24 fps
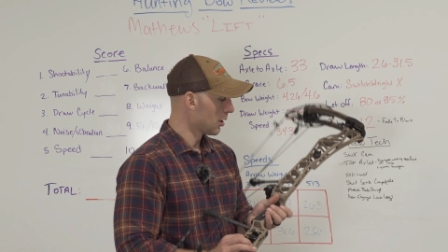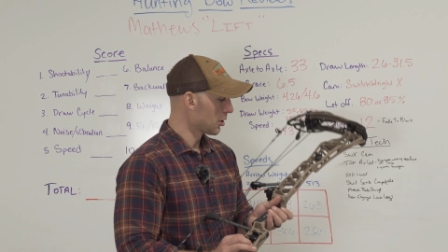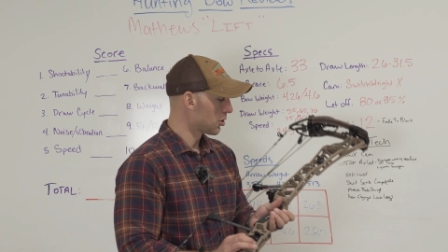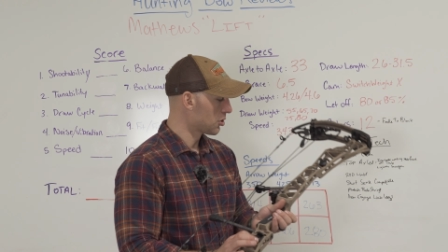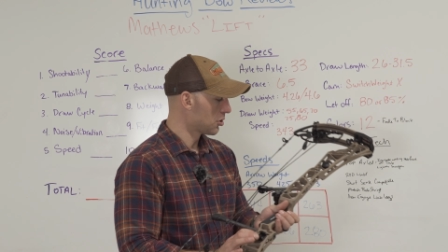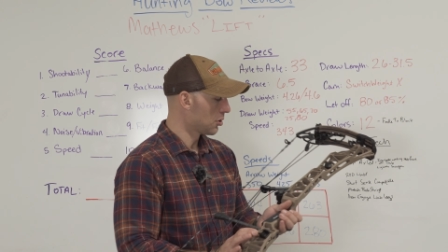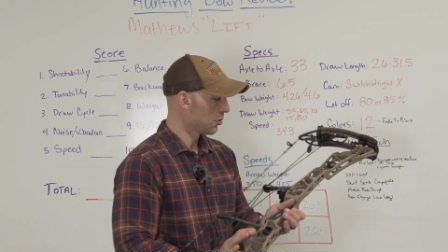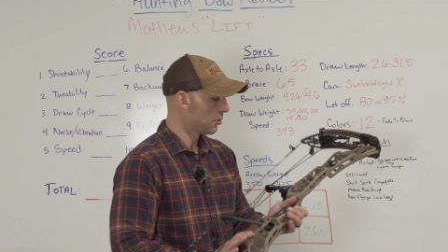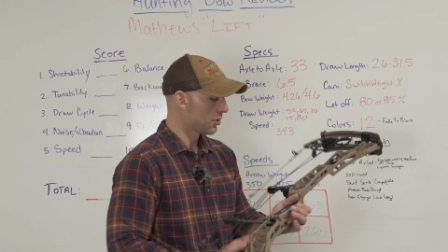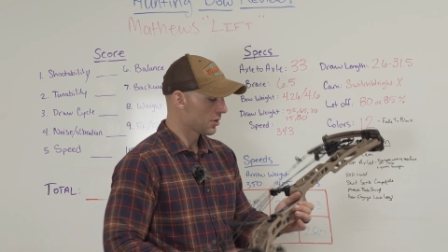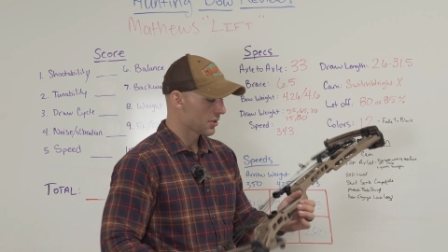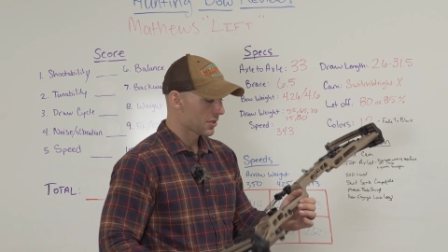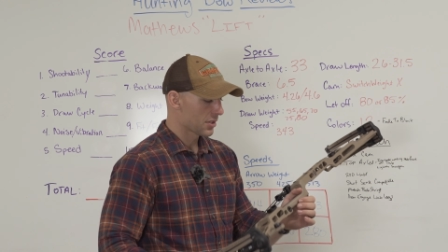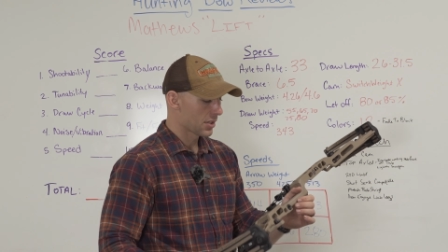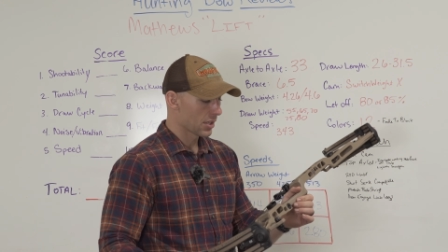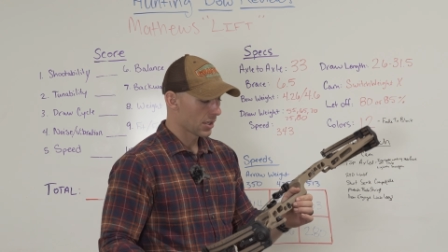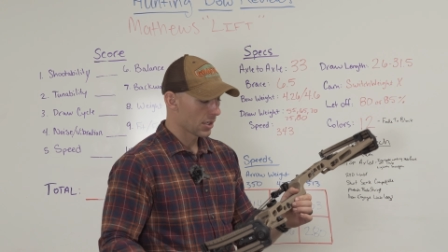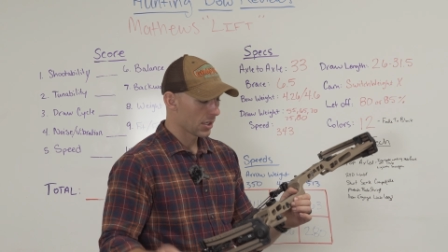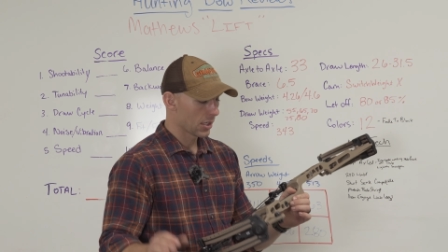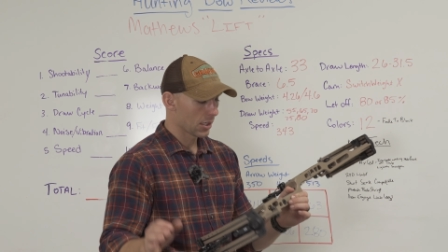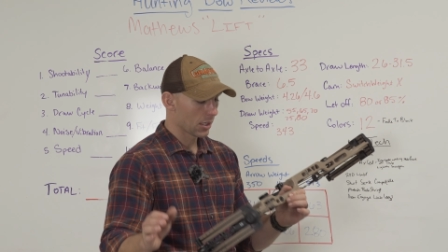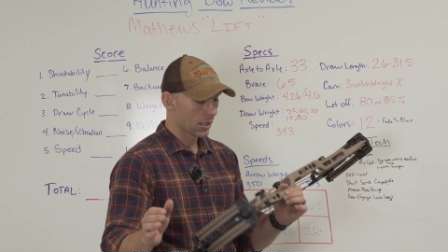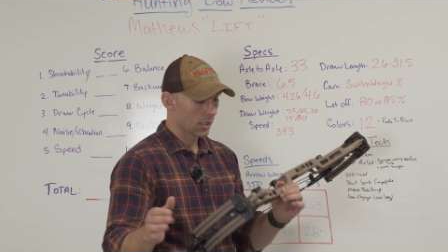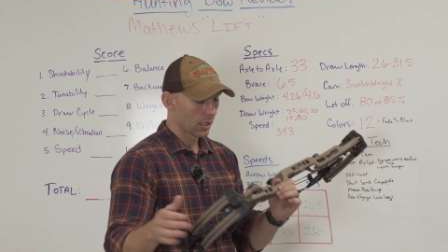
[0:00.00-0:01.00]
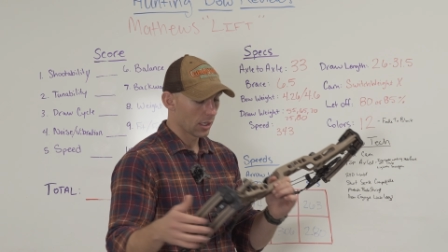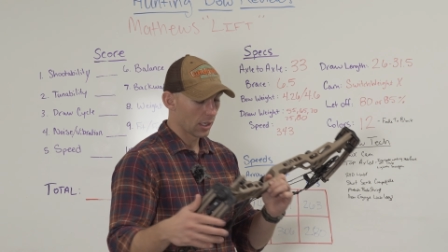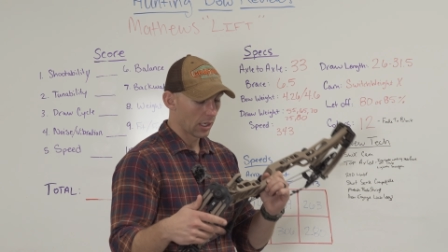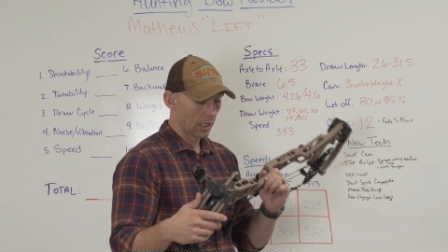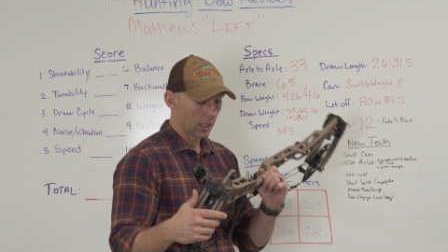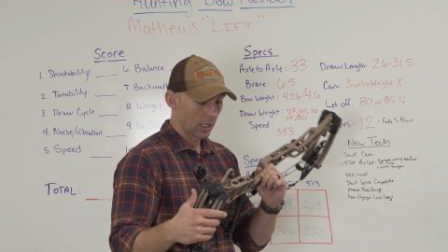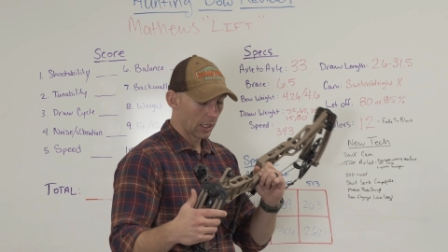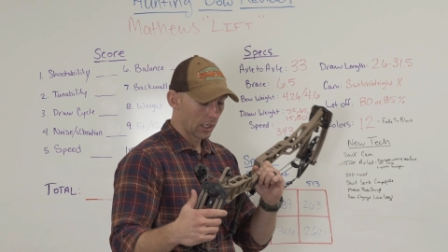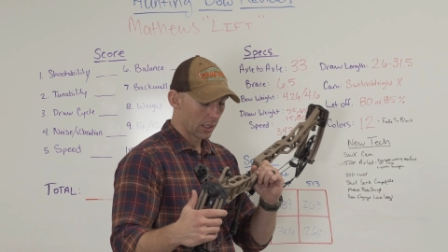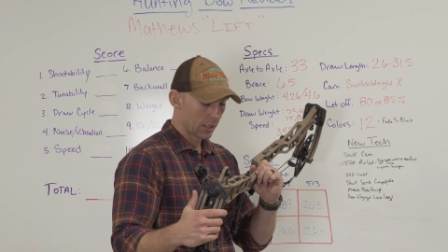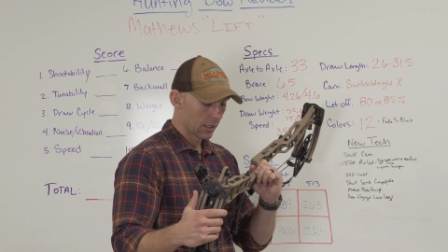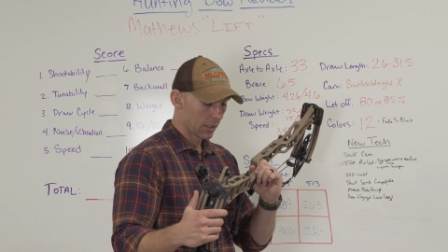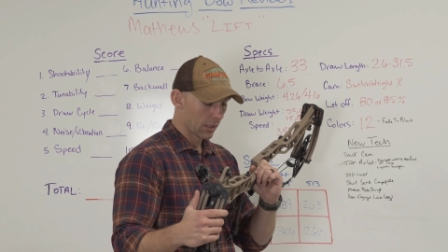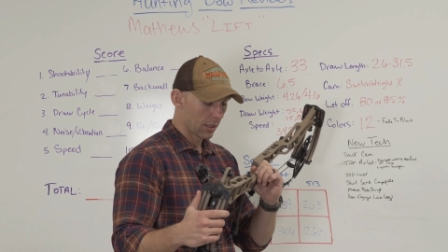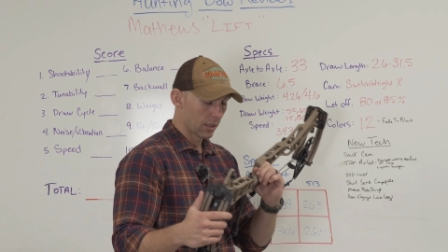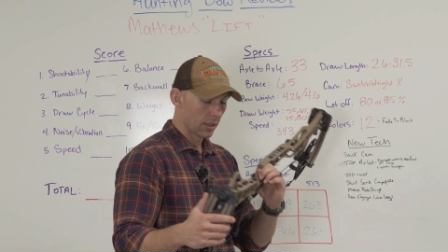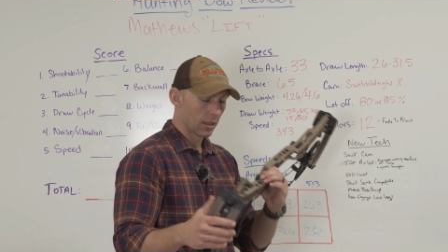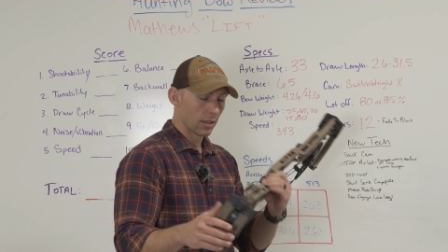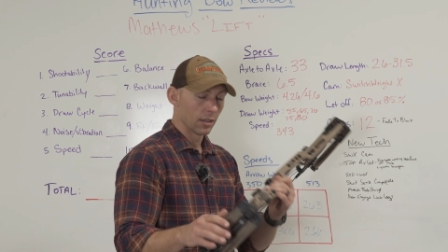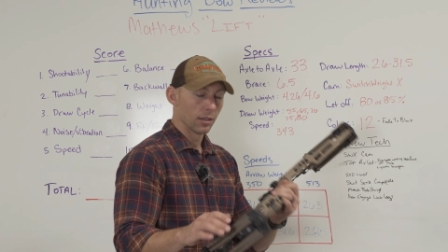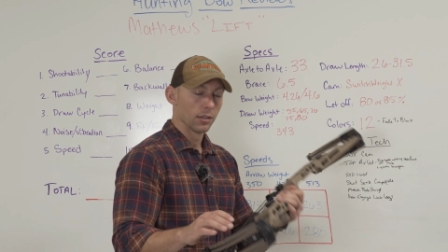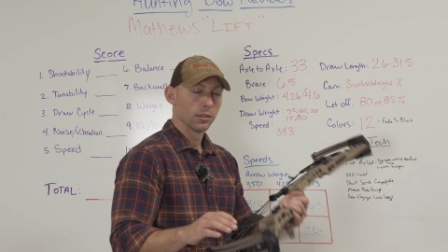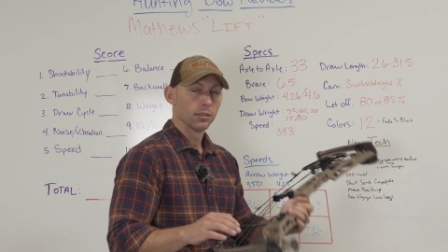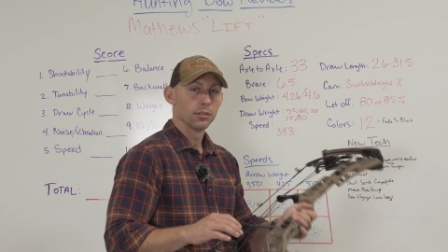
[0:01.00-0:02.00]
let's shoot this thing and
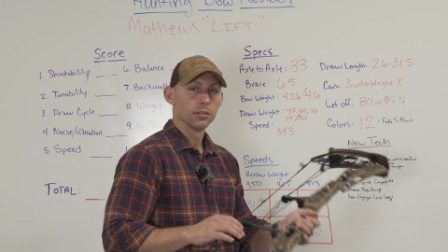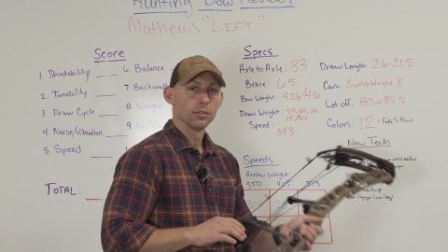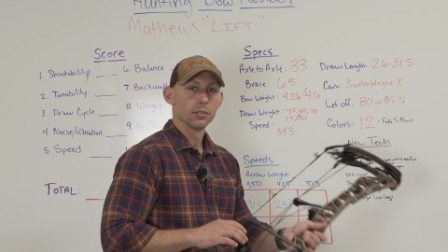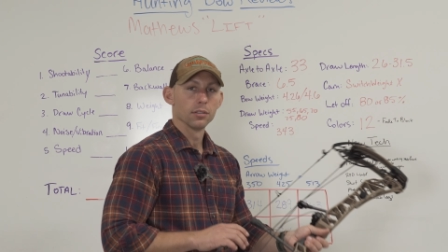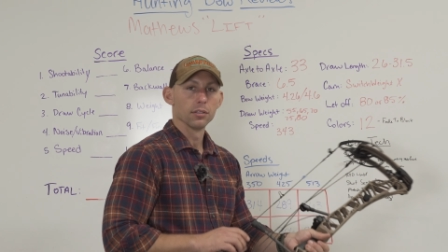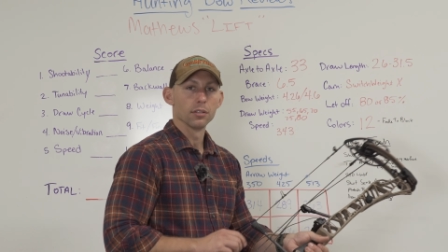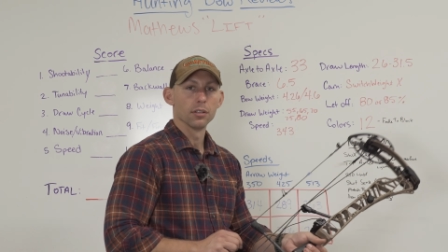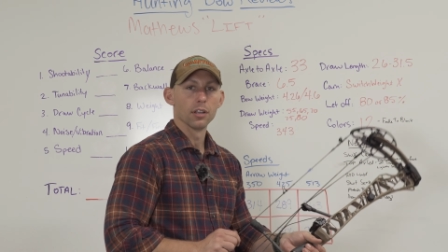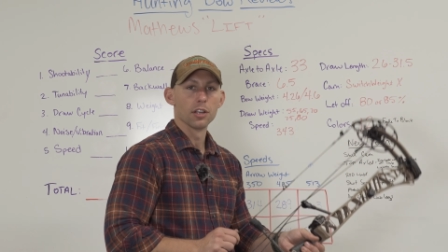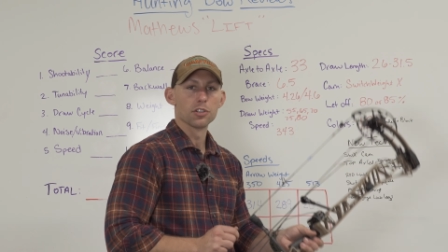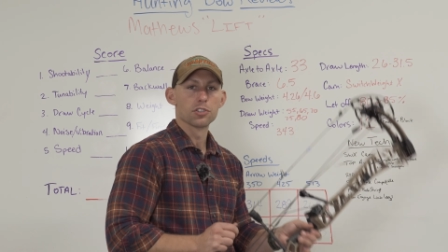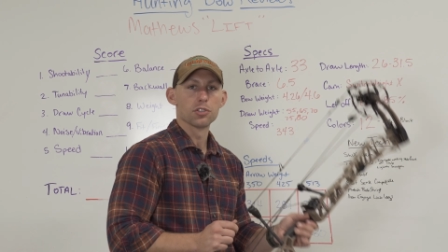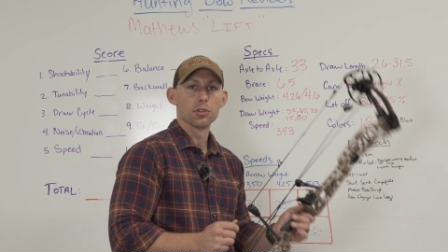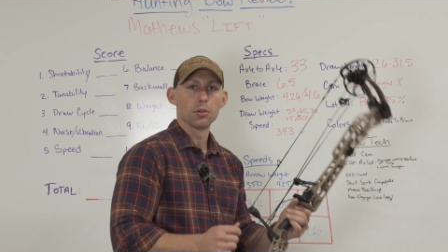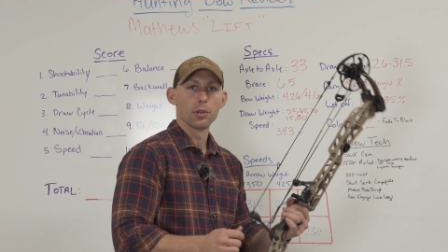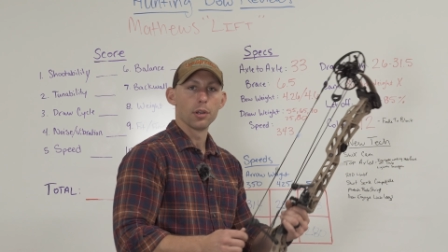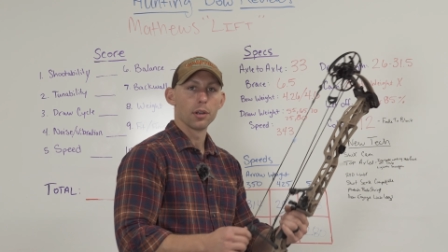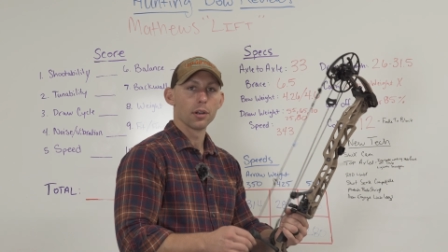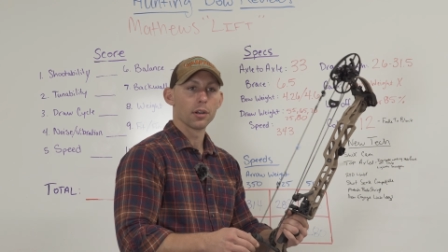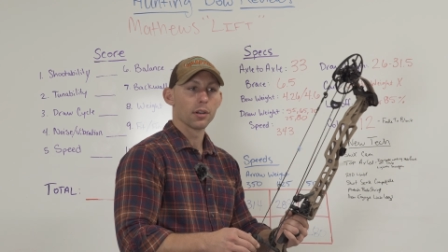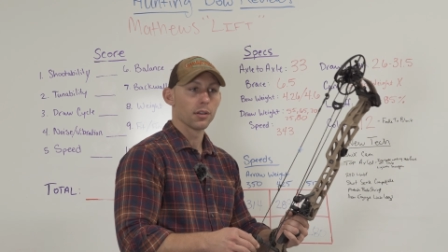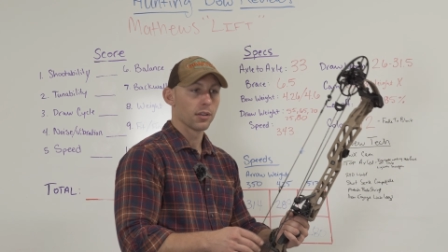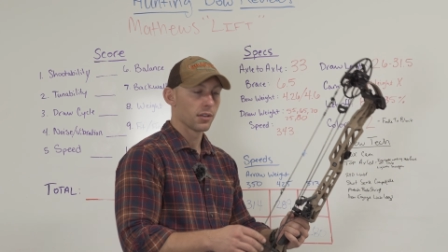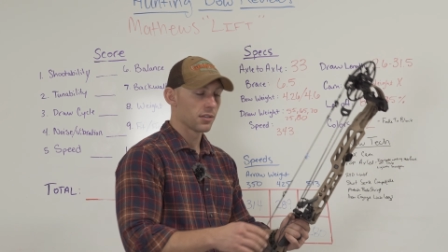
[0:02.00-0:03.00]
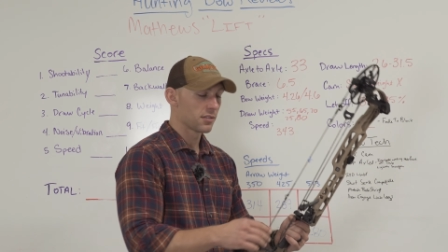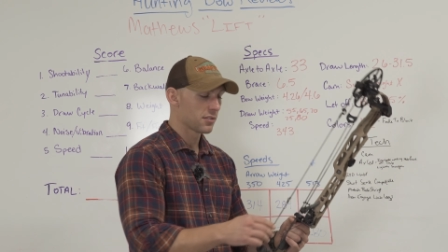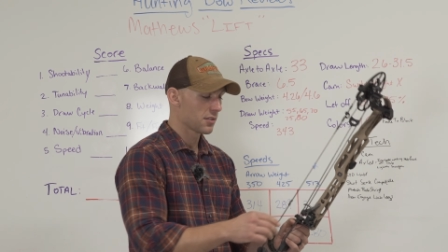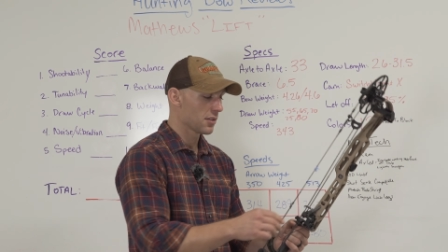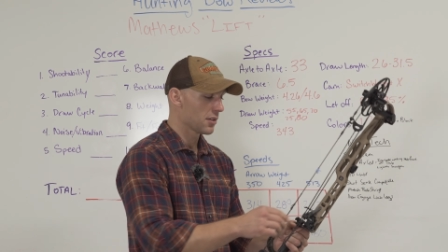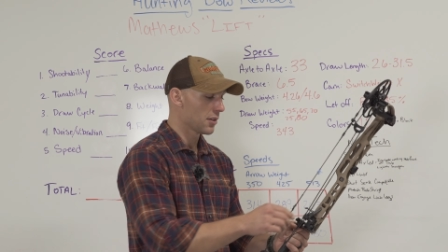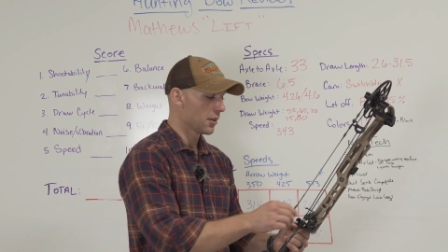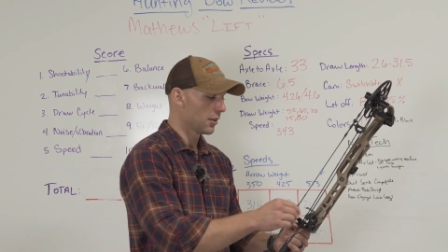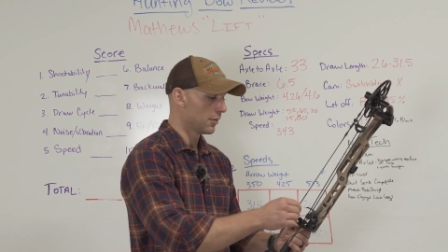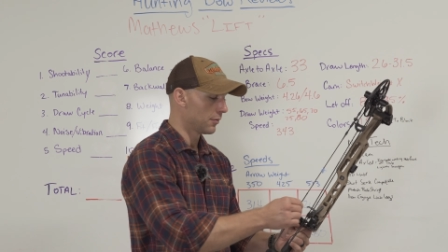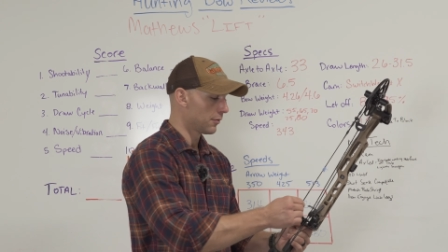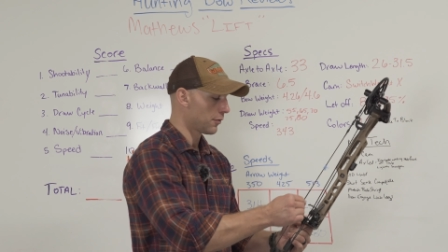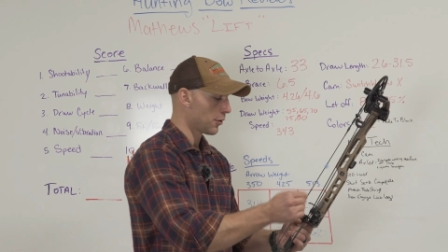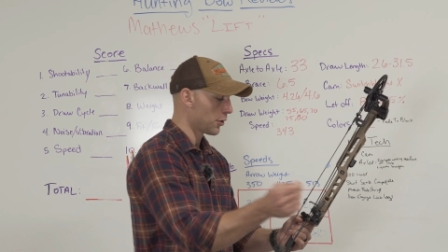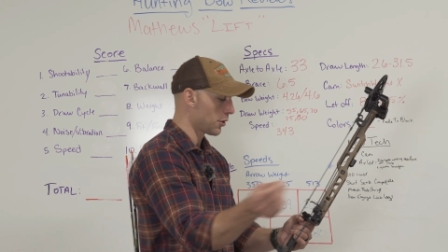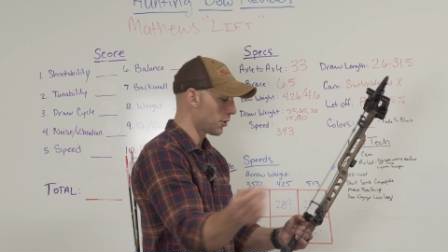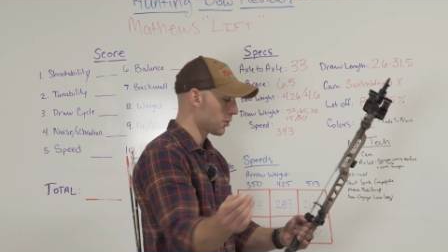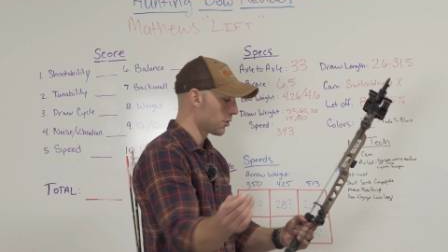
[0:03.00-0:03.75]
let you hear it and see it for